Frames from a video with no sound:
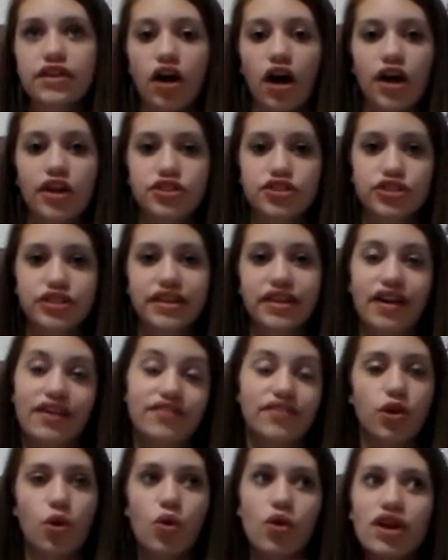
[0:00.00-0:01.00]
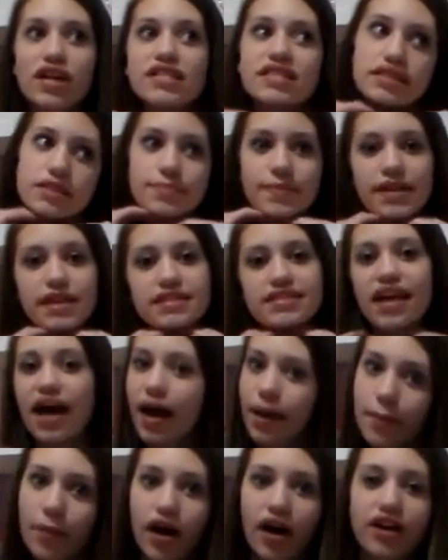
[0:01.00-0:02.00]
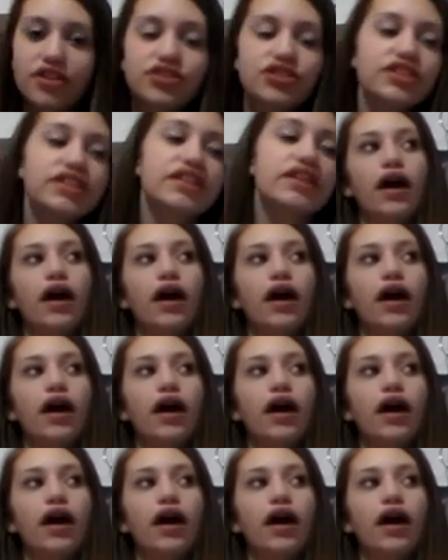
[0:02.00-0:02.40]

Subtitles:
Audrey, of course, because I'm Audrey.